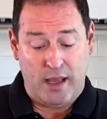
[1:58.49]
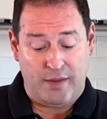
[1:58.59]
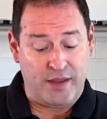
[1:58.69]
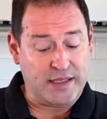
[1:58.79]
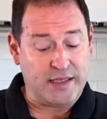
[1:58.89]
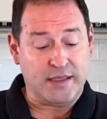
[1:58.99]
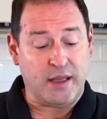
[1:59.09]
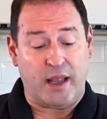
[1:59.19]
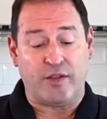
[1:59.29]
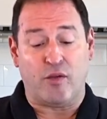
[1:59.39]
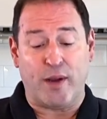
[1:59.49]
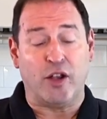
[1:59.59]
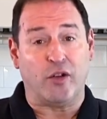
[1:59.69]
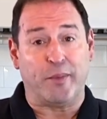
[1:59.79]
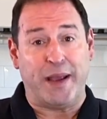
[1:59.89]
this isn't like the
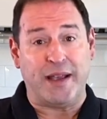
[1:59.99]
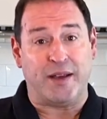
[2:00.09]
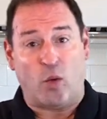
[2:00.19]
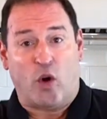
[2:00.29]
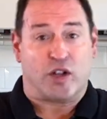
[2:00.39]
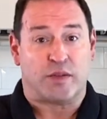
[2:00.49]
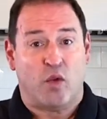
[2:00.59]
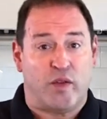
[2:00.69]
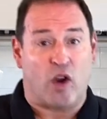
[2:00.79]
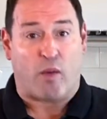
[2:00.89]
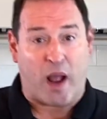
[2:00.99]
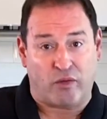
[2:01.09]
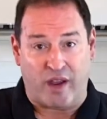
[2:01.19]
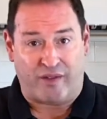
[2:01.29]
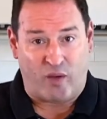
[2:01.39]
regular bacon where it's moving
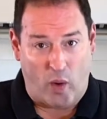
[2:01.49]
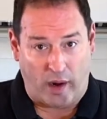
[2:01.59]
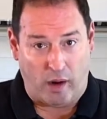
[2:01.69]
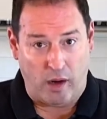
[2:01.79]
around everywhere.